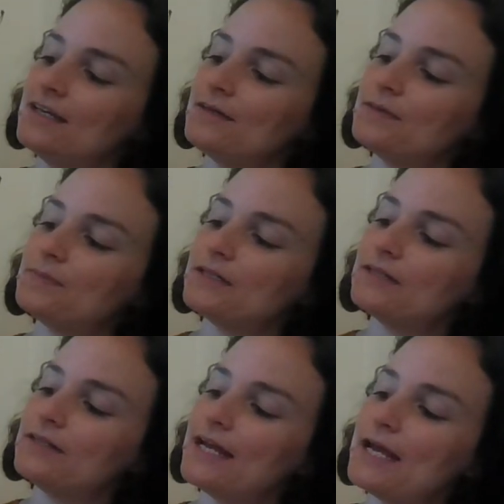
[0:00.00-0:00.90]
I'm going to put a
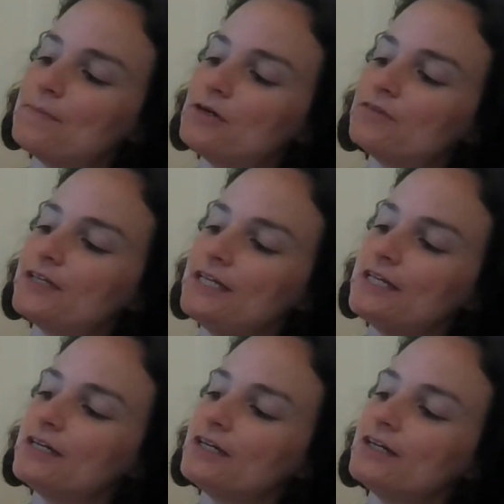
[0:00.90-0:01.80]
little M over
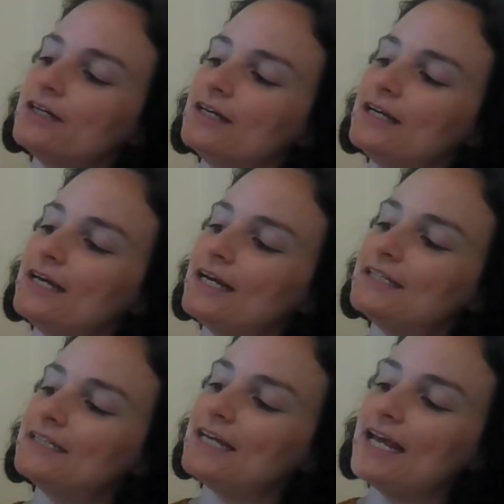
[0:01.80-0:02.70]
here
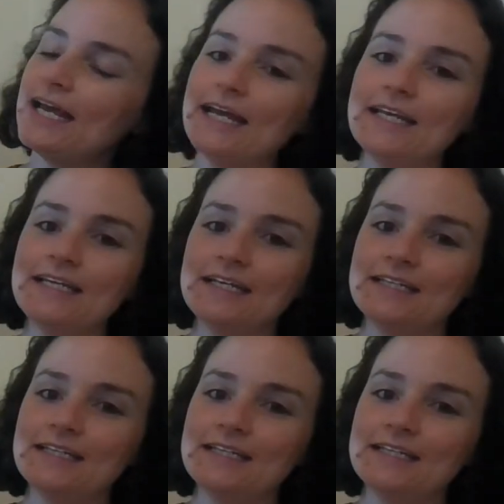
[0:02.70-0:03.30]
and an N.